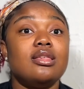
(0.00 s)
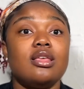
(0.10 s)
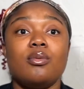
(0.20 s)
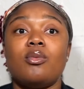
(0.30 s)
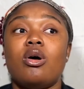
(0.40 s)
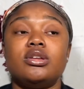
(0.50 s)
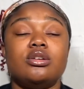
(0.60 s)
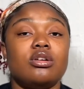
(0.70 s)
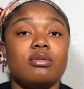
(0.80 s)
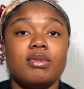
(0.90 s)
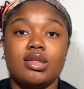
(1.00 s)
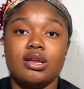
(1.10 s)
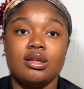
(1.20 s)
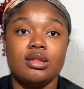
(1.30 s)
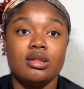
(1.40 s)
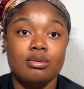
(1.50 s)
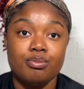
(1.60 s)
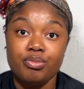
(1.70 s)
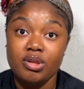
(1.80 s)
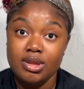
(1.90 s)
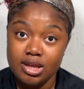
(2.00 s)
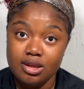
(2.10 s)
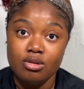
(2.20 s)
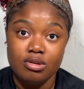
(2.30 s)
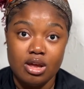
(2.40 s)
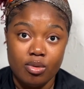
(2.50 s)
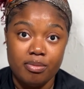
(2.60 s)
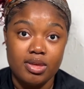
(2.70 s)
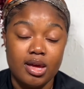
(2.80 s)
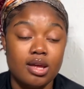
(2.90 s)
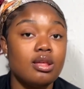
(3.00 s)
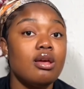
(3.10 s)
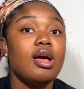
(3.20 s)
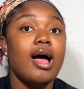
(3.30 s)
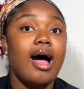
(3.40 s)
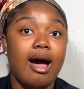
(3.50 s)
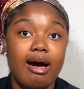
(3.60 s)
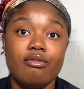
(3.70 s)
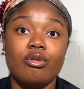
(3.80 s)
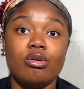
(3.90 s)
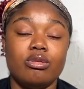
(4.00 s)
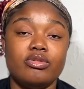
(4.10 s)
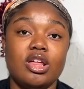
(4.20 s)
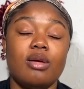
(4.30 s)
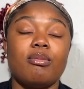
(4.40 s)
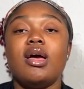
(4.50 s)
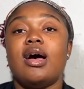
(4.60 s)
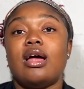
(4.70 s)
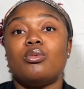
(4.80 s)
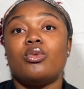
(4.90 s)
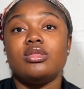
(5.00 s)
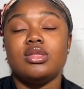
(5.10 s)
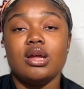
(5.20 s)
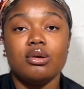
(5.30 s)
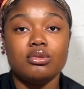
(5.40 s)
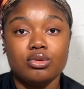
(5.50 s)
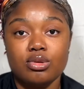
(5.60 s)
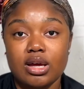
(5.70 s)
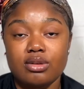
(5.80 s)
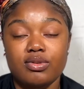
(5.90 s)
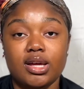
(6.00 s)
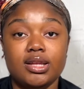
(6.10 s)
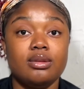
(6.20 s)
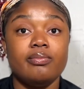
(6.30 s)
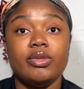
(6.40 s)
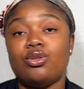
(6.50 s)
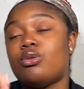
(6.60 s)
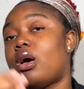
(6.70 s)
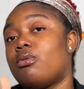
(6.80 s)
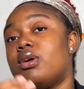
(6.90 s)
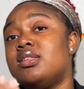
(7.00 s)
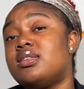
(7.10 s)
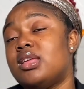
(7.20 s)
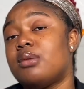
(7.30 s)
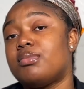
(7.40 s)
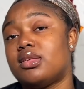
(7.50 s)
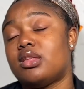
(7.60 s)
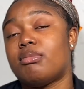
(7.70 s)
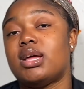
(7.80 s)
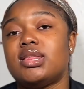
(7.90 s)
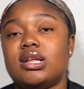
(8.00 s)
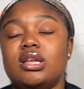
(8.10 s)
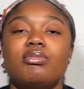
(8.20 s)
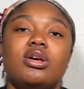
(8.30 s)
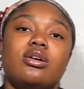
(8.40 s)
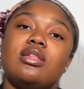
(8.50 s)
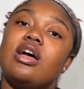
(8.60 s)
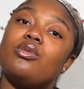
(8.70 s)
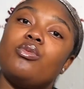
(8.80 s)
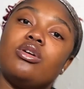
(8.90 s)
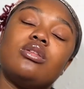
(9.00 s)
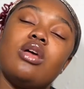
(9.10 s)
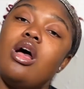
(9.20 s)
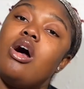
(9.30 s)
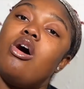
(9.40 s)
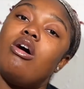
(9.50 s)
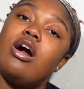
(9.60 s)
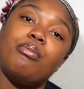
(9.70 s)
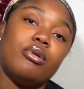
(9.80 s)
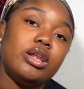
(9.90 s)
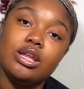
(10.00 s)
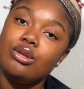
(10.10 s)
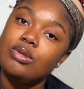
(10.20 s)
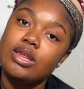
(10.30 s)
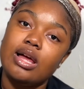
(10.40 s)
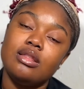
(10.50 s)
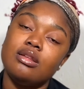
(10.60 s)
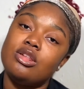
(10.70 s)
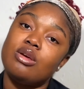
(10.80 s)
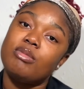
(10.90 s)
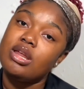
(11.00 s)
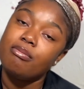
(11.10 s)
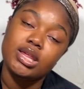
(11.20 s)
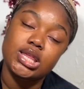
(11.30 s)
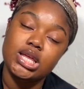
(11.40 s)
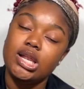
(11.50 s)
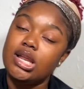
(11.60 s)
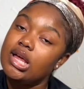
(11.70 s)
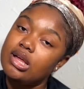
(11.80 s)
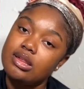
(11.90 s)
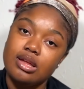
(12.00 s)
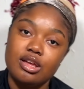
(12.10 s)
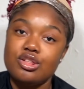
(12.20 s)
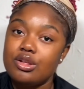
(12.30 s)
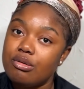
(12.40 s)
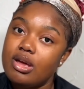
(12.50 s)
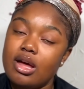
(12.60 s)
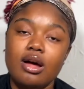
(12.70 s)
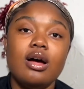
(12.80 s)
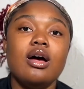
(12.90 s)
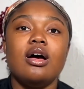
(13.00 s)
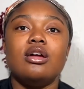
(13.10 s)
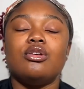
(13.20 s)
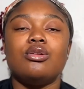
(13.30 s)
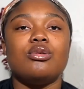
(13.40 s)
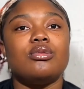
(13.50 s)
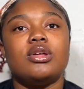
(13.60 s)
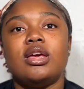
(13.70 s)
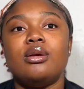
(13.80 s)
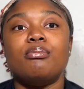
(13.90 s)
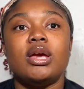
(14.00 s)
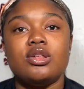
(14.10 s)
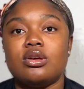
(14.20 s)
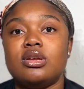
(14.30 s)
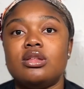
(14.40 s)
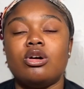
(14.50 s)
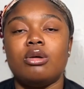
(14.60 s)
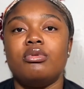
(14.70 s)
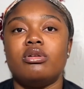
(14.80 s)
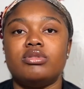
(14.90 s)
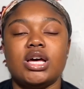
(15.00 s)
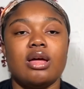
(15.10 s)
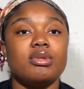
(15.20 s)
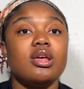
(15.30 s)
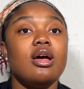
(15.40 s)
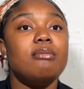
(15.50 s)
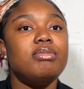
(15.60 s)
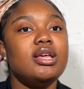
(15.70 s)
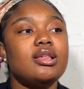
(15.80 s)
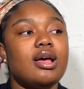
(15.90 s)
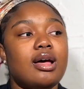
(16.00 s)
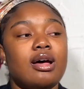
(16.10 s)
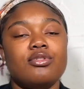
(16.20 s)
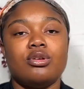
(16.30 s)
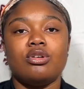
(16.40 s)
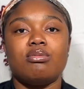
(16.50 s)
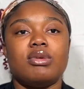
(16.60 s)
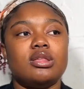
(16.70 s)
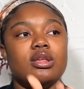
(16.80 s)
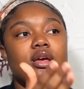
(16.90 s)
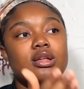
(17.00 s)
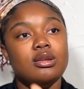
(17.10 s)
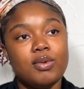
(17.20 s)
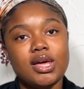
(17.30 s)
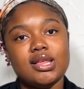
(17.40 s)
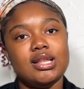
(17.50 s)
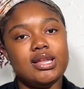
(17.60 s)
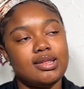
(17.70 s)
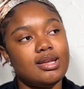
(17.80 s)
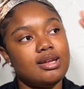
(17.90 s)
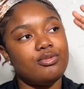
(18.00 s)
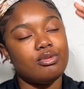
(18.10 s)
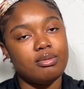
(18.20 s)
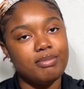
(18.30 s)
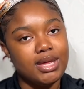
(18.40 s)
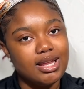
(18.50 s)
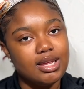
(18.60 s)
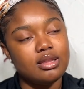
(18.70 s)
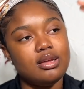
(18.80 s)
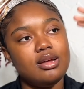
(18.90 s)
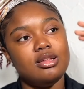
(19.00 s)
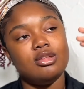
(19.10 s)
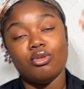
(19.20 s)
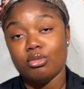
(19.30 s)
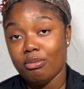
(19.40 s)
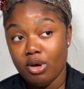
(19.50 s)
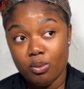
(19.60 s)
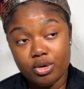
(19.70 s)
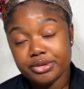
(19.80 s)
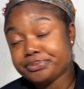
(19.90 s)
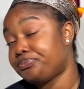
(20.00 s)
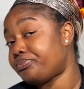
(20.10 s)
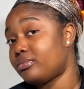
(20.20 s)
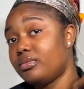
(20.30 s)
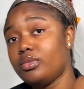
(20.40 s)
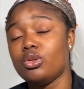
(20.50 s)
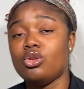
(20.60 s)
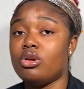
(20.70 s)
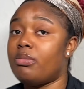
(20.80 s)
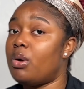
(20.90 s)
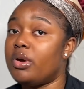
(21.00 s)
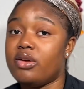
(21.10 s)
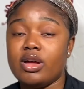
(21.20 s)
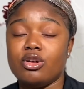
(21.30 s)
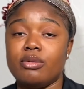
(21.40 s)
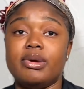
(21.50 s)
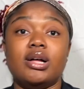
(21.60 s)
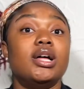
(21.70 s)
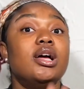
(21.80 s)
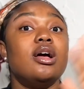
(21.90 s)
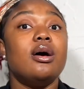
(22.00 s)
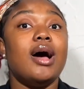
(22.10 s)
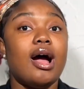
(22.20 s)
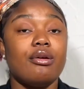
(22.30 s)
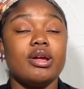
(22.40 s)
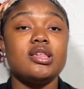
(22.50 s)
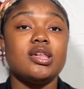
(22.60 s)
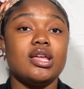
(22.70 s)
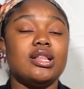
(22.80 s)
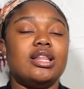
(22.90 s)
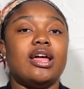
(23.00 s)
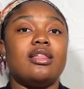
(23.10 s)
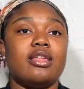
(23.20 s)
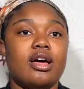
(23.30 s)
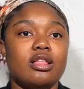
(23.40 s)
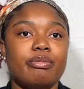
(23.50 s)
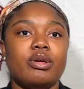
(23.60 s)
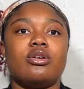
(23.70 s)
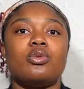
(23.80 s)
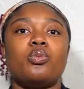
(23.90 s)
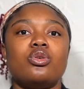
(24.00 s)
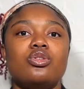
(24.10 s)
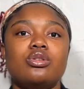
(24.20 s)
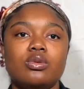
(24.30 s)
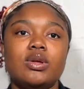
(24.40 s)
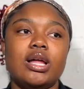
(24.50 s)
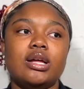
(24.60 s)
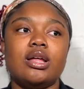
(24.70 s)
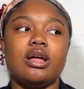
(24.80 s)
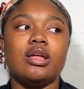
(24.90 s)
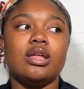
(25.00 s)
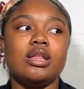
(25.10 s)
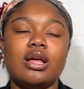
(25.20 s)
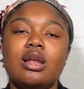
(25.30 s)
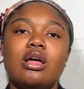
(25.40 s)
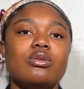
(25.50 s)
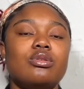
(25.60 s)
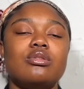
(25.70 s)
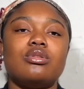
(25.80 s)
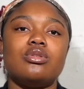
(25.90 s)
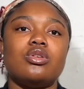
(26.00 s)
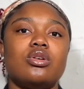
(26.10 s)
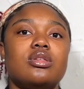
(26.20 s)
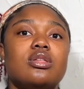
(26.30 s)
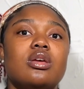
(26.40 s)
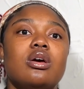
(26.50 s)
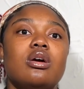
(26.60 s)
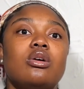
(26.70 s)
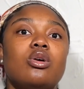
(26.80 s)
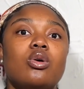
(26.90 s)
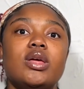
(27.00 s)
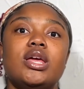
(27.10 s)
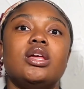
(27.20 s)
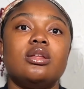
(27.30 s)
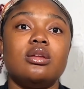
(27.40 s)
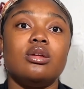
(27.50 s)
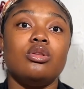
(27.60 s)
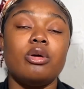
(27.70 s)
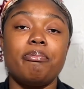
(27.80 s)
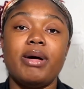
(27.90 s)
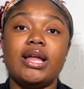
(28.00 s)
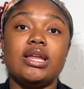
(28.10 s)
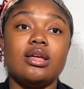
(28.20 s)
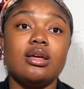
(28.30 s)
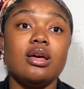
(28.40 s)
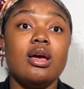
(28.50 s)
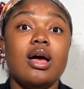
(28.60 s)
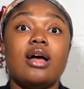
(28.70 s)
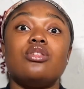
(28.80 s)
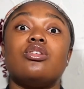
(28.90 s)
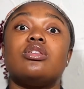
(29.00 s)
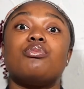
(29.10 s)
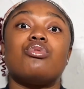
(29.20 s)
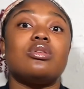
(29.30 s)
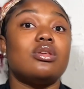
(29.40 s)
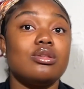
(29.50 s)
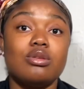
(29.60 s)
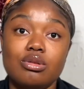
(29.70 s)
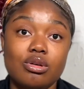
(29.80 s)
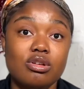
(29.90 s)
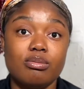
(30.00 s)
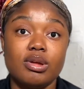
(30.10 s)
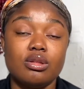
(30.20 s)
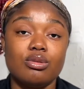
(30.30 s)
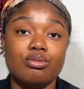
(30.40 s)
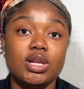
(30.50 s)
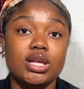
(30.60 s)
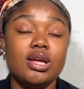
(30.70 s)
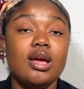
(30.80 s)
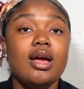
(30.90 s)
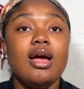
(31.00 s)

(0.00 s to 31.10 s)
All the documents that is stated on their website have all of them. And one thing I would also advise is to arrange them systematically, because that's what Oga Paulinus at the German Embassy in Lagos, Nigeria, you know, he mentioned it a couple of times. Please have your documents the way it's listed from the beginning, from number one to number whatever number. Arrange it like that, because once you do it like that, it allows you to just go in, not panic, and just present your documents really.